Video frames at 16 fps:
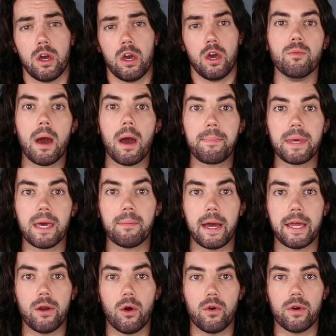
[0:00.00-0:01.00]
You might be a
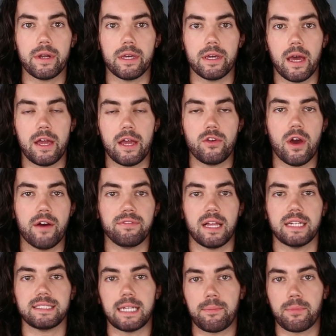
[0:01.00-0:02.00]
minority and you have
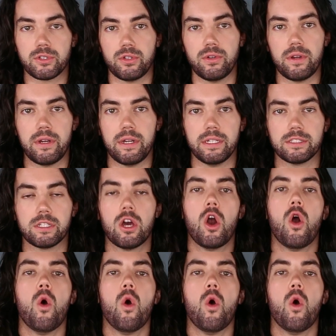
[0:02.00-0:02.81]
less opportunities.